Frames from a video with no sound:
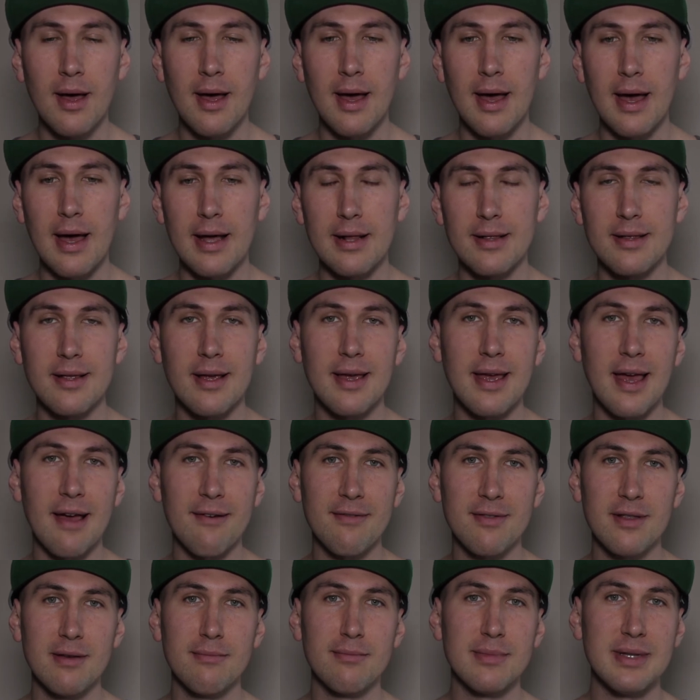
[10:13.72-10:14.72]
and
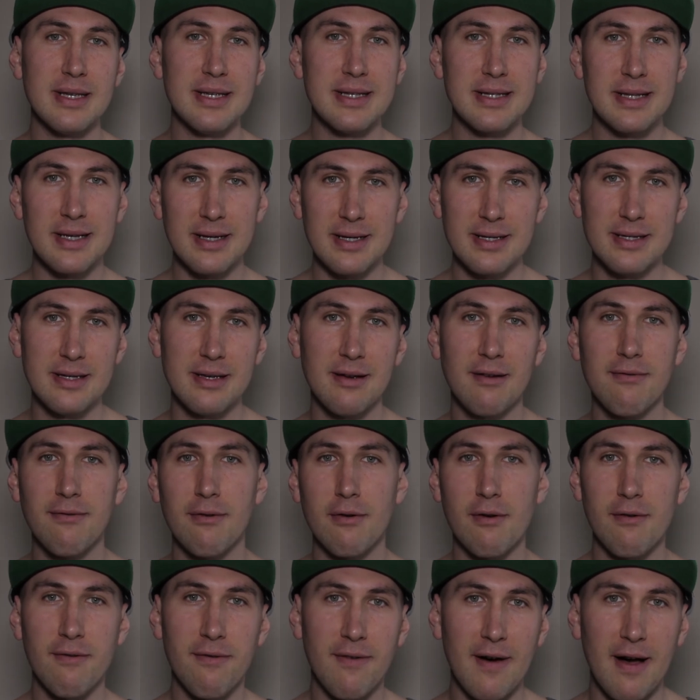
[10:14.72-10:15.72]
have them discussing
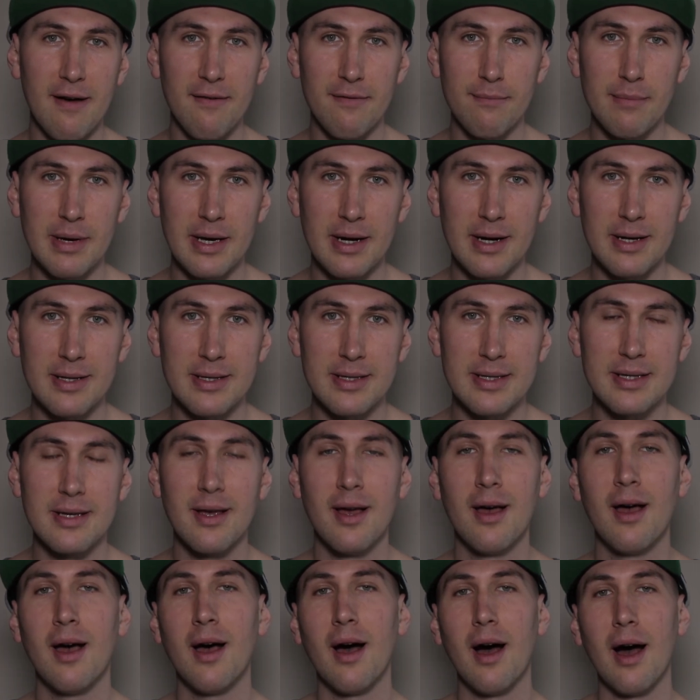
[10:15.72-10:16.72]
for 5 minutes
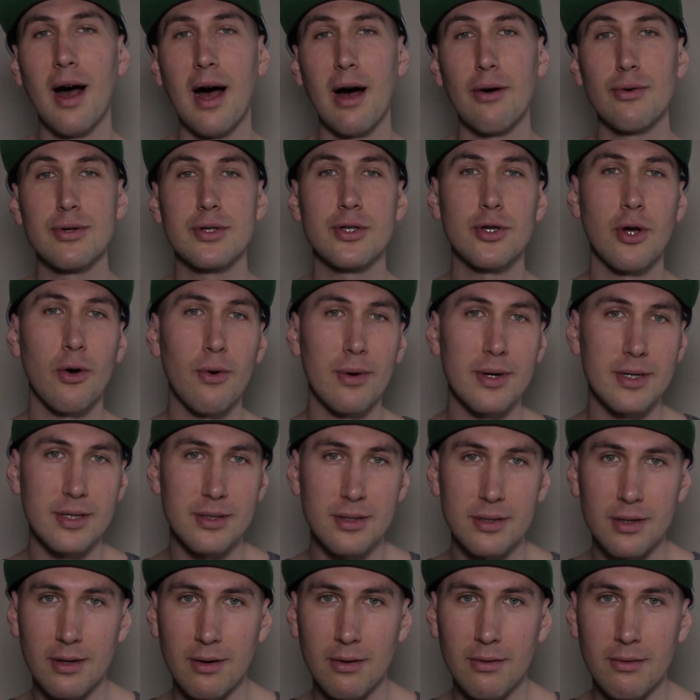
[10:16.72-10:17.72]
how
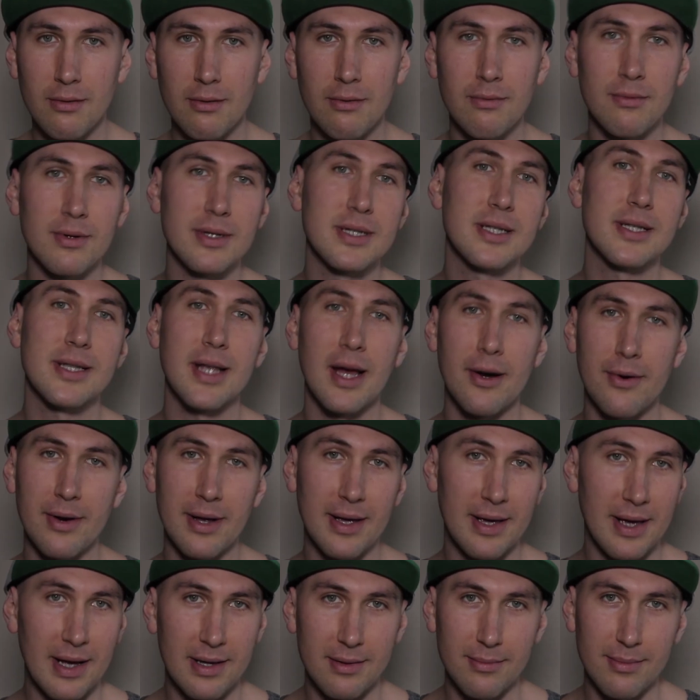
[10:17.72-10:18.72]
so-and-so was
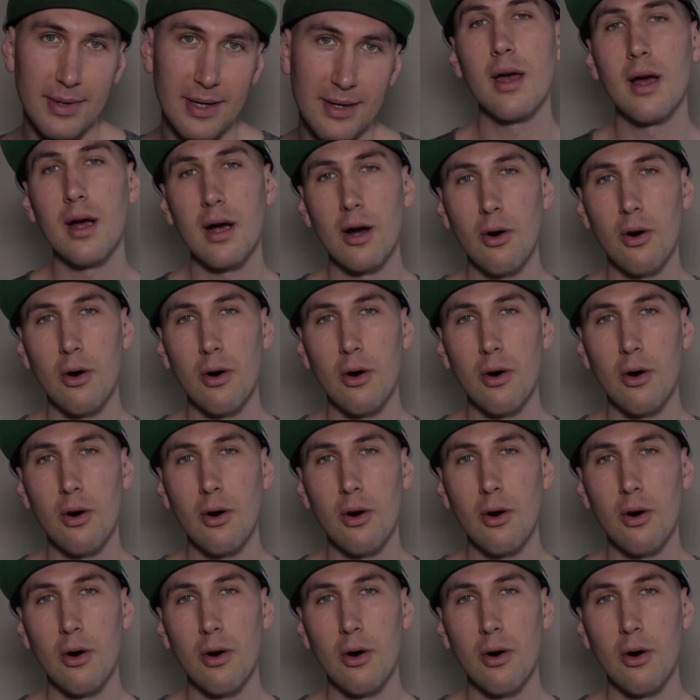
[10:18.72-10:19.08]
staring at me.